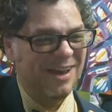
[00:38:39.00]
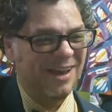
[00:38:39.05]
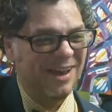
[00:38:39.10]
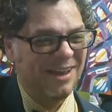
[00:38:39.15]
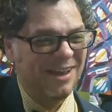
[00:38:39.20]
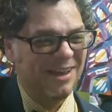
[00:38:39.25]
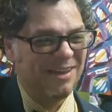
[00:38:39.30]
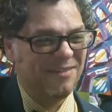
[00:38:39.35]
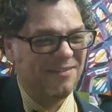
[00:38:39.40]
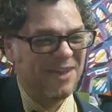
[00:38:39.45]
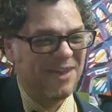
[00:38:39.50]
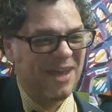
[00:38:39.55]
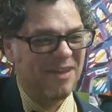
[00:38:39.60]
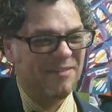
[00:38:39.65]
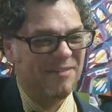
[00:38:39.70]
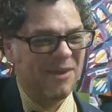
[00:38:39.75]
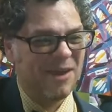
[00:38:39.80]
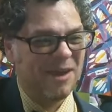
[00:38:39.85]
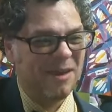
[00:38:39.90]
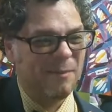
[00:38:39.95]
I'd love to
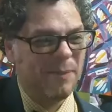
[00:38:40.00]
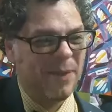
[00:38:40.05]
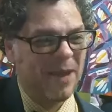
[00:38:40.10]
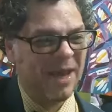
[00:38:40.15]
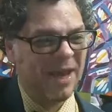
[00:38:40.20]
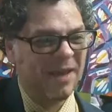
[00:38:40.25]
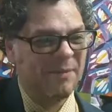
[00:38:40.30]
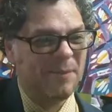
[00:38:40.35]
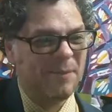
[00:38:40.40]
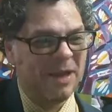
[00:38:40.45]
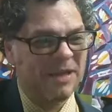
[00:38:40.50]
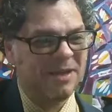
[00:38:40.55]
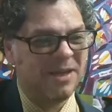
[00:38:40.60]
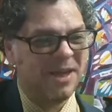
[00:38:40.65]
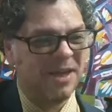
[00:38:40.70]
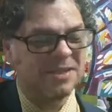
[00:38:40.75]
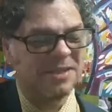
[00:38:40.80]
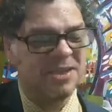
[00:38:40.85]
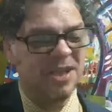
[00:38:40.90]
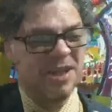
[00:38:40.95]
have you on a
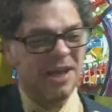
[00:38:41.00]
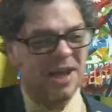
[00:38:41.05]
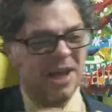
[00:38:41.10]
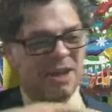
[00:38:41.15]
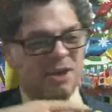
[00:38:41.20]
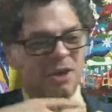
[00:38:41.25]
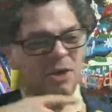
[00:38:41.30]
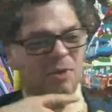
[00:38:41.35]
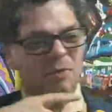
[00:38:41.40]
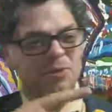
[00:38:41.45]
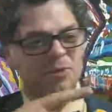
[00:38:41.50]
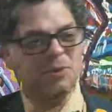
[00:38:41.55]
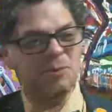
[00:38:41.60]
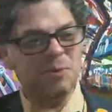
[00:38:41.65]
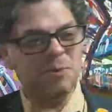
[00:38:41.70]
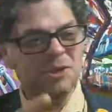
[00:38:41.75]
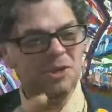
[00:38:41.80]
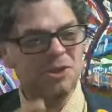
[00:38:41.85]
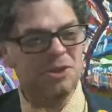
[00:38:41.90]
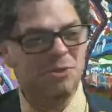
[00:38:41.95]
podcast. I know we're
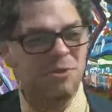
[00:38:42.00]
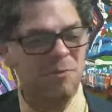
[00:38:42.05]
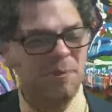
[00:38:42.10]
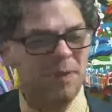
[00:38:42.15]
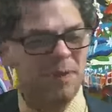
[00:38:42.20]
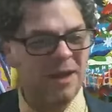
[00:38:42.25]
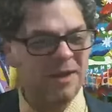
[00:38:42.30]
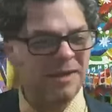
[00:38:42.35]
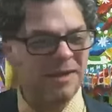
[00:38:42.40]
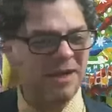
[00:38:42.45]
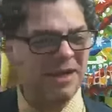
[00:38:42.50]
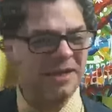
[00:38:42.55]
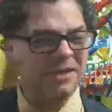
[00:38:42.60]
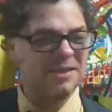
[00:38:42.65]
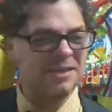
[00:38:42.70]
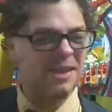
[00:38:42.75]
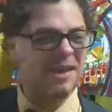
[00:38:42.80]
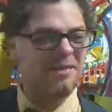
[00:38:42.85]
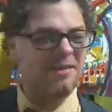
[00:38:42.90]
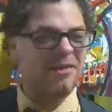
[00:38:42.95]
supposed to do a
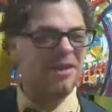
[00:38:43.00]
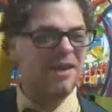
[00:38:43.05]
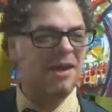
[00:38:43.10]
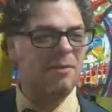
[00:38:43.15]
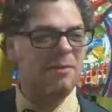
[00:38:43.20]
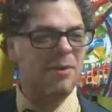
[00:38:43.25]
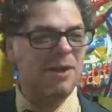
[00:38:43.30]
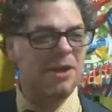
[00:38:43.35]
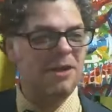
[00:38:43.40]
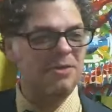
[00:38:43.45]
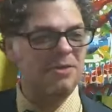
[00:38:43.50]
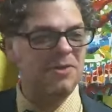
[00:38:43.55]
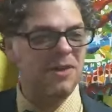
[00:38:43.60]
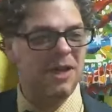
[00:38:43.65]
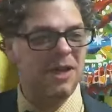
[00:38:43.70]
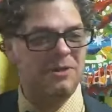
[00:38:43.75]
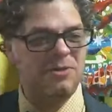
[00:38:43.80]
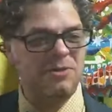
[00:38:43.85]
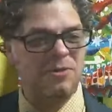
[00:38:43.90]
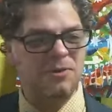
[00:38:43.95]
podcast. I want to do
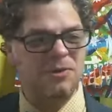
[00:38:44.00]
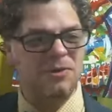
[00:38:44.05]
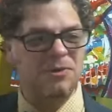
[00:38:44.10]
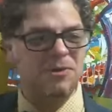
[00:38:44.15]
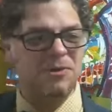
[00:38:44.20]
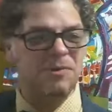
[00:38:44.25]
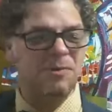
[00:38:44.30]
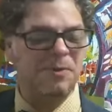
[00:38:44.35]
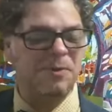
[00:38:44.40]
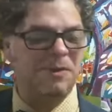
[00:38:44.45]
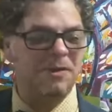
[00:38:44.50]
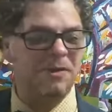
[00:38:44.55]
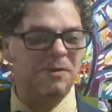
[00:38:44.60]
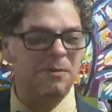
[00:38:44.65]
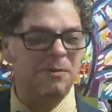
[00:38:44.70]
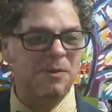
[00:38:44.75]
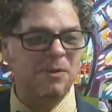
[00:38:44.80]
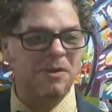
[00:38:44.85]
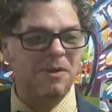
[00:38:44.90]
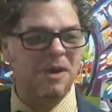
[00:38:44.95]
that too, Luke.
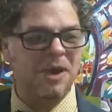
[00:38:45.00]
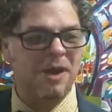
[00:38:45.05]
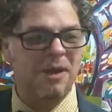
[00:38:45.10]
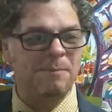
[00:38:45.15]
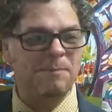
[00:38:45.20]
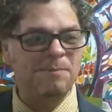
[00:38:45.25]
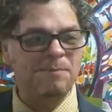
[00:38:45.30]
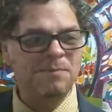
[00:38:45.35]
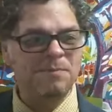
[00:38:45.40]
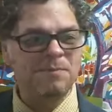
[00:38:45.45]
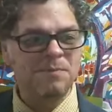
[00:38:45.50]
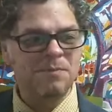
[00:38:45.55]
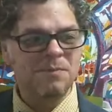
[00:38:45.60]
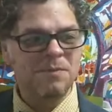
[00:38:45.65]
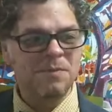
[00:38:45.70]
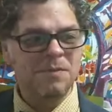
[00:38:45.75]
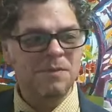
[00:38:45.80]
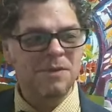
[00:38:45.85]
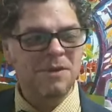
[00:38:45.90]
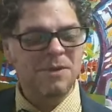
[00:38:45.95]
We'll
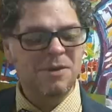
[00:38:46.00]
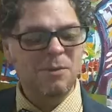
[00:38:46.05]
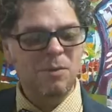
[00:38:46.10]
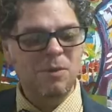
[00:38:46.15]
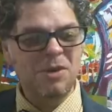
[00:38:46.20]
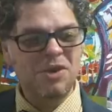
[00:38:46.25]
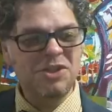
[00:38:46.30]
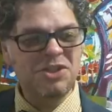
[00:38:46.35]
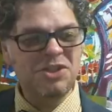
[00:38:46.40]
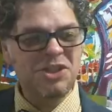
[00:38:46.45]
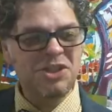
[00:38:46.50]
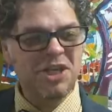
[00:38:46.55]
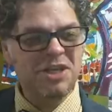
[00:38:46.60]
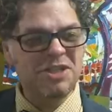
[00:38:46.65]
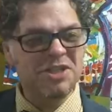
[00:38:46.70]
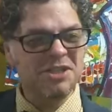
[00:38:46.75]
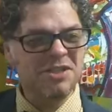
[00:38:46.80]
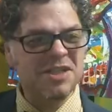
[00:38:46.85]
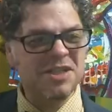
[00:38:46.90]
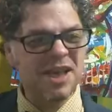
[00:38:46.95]

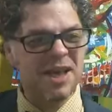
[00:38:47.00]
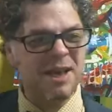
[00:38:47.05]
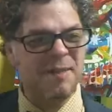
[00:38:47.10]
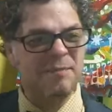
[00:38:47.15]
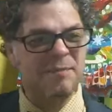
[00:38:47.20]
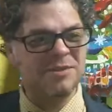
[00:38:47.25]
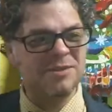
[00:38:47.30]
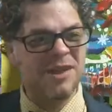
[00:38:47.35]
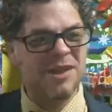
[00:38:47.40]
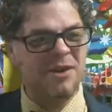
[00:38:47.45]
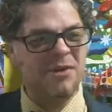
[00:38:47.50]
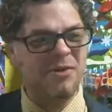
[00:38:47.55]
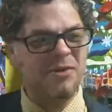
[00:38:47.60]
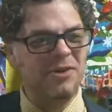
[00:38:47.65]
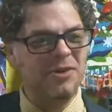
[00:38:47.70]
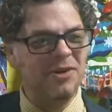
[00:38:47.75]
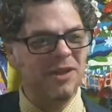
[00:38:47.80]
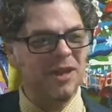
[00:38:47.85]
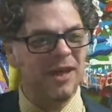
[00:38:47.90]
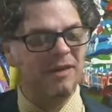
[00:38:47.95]
exchange the time. As I know
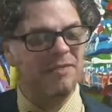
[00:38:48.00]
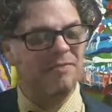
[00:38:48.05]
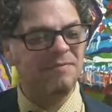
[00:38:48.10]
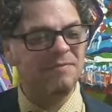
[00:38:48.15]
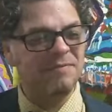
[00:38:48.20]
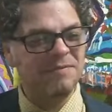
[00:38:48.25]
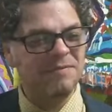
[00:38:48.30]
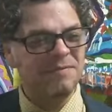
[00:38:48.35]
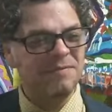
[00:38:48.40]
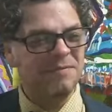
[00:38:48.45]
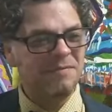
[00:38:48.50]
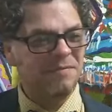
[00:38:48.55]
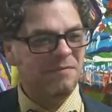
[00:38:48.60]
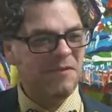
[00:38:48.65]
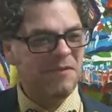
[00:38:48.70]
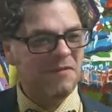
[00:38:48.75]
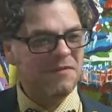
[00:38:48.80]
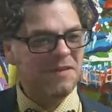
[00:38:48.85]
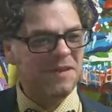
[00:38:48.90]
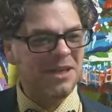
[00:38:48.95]
you're like
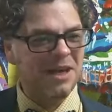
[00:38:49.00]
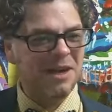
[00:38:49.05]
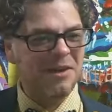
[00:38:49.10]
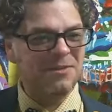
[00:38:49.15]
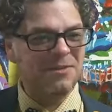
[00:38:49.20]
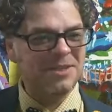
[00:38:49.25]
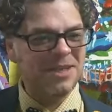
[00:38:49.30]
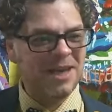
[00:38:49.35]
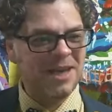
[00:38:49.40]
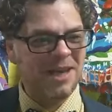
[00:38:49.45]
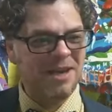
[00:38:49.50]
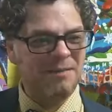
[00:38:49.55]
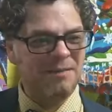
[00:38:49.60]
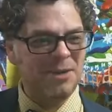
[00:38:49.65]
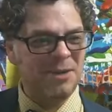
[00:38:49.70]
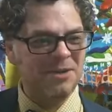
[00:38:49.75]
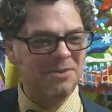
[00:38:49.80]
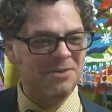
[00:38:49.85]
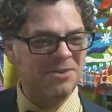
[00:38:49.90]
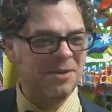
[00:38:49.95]
15 hours ahead of
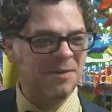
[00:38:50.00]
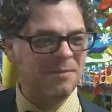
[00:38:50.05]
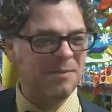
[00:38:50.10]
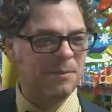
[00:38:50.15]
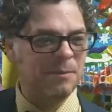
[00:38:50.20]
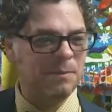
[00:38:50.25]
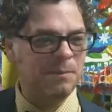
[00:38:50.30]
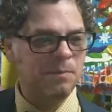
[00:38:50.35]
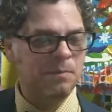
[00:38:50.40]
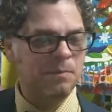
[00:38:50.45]
me or something.